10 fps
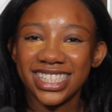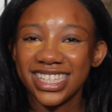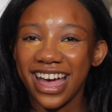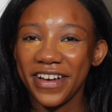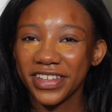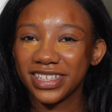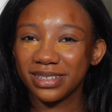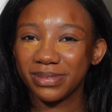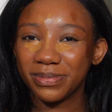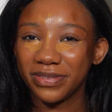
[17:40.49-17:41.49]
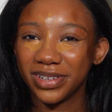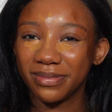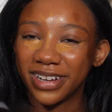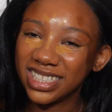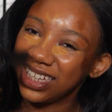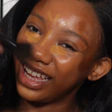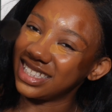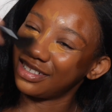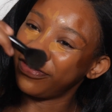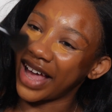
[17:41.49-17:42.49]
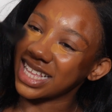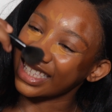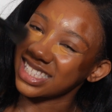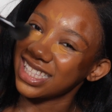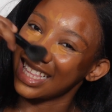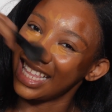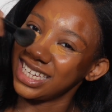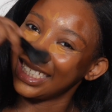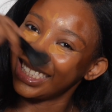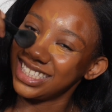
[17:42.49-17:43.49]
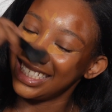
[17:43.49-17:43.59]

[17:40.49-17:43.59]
how you should be moving your brush. A little fast. Like this.